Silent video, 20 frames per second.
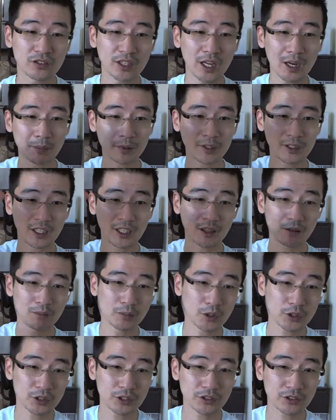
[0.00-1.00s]
up and down
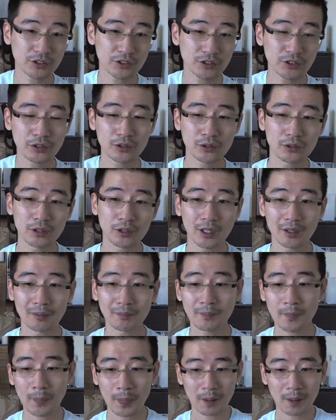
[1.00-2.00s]
motions to
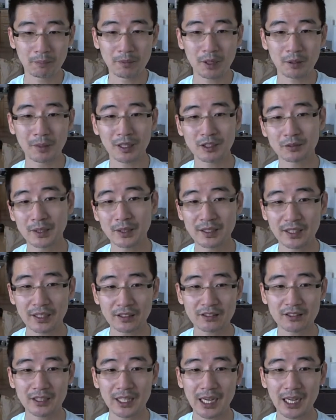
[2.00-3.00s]
minimize my
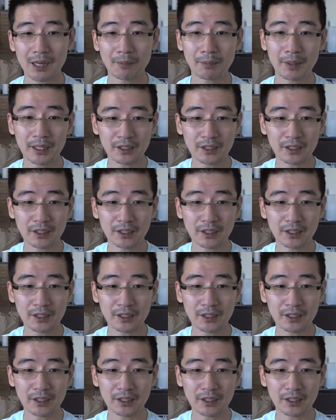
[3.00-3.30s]
desktop,